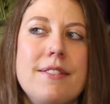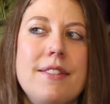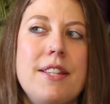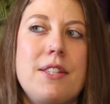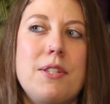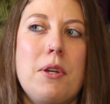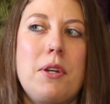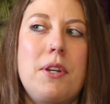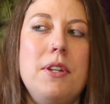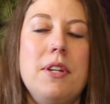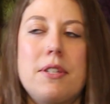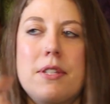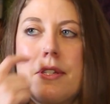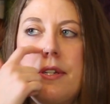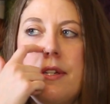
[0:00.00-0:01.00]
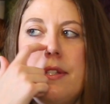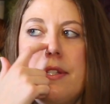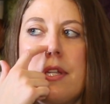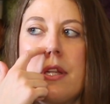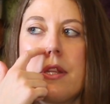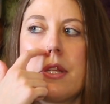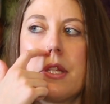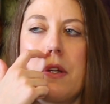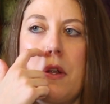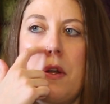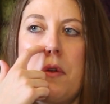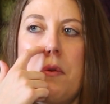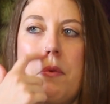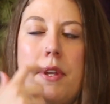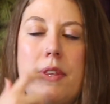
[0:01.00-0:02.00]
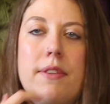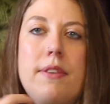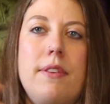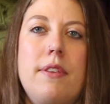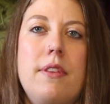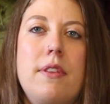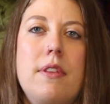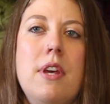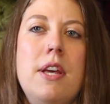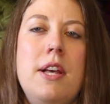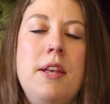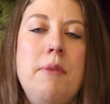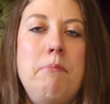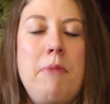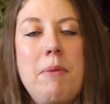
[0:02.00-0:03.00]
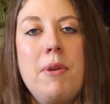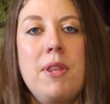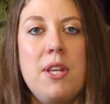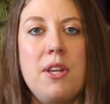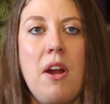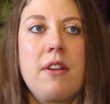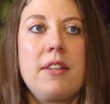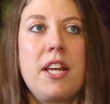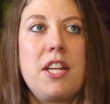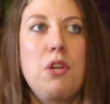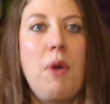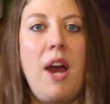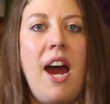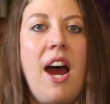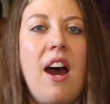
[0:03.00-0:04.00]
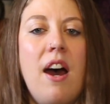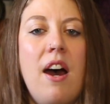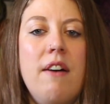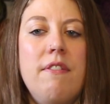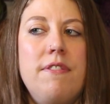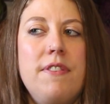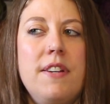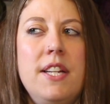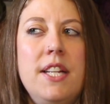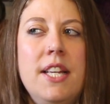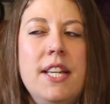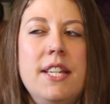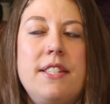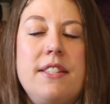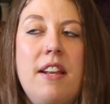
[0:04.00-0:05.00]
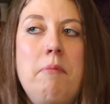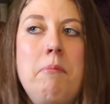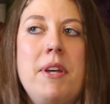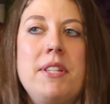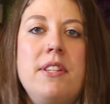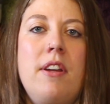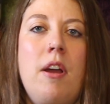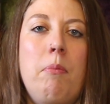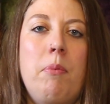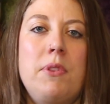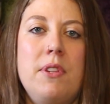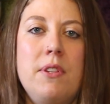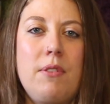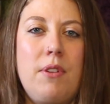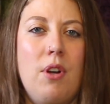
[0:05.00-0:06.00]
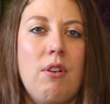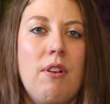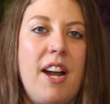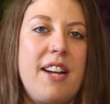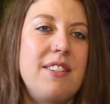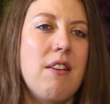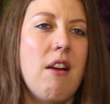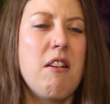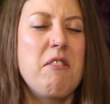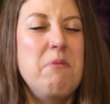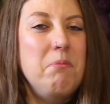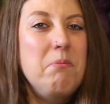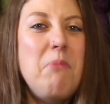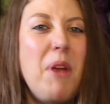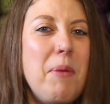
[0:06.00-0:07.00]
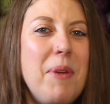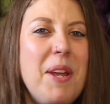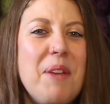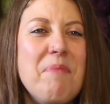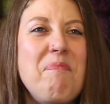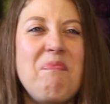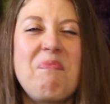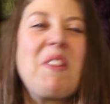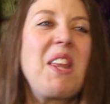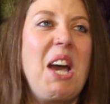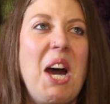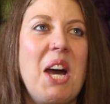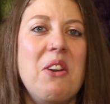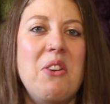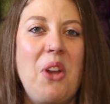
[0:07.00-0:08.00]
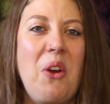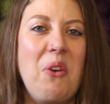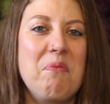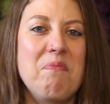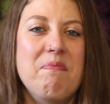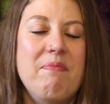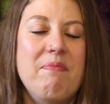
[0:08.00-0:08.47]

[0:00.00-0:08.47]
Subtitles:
it's good to learn with maybe the yarn that you have instead of messing up with the correct yarn, maybe. I don't know.